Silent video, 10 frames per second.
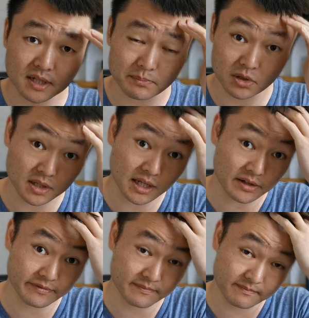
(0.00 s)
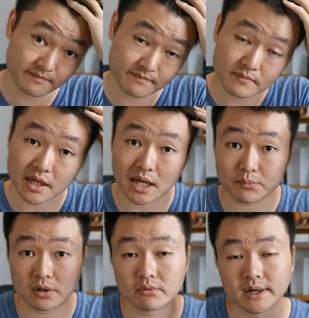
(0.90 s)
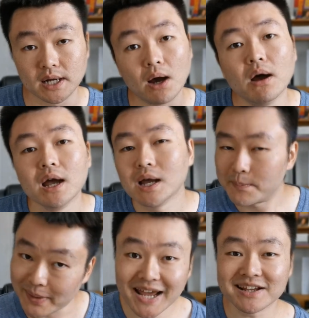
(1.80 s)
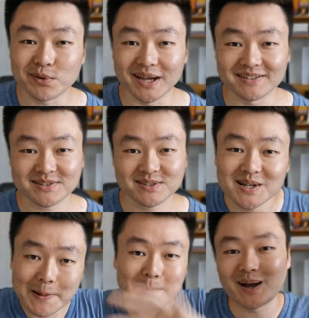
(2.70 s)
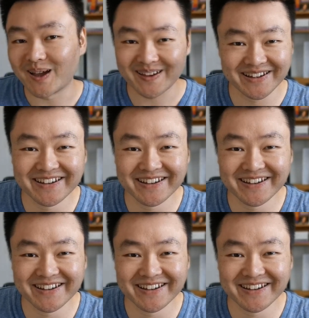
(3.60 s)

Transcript: I'm looking at a camera right now. But anyways, bye.